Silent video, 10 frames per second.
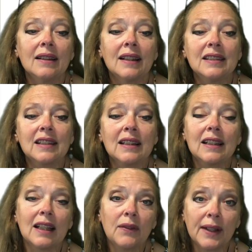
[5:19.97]
They said
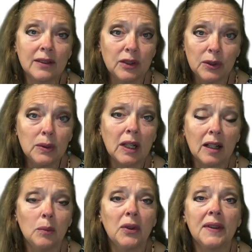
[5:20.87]
that they found 2
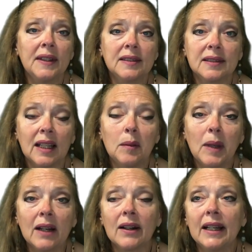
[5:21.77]
cubs in this same
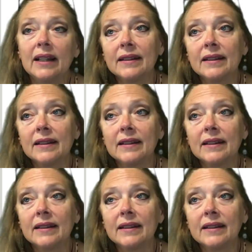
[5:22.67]
area,